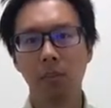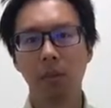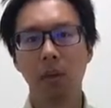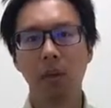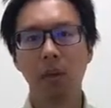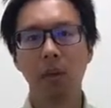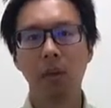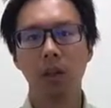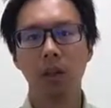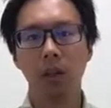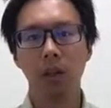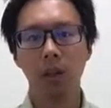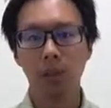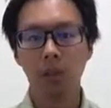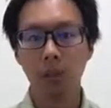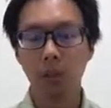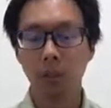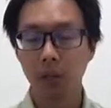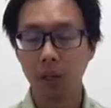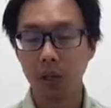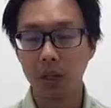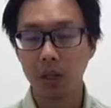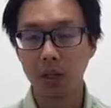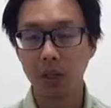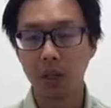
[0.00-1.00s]
enlarged
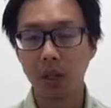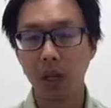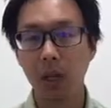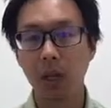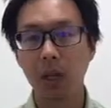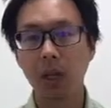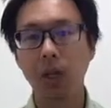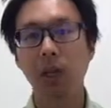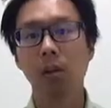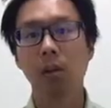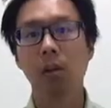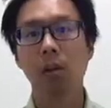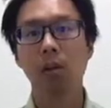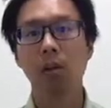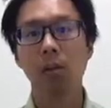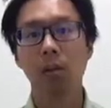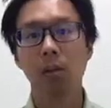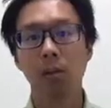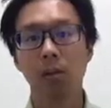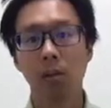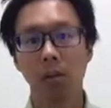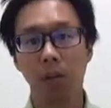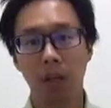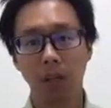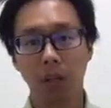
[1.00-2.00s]
prostate
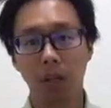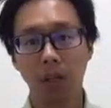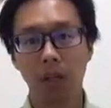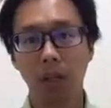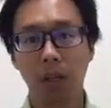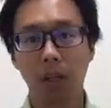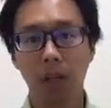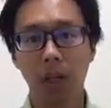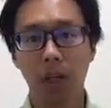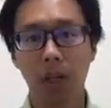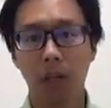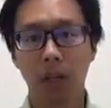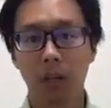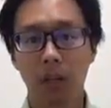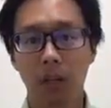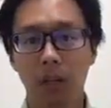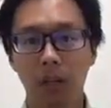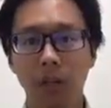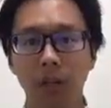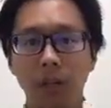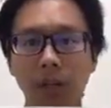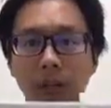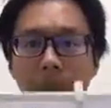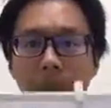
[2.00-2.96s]
or prostate cancer.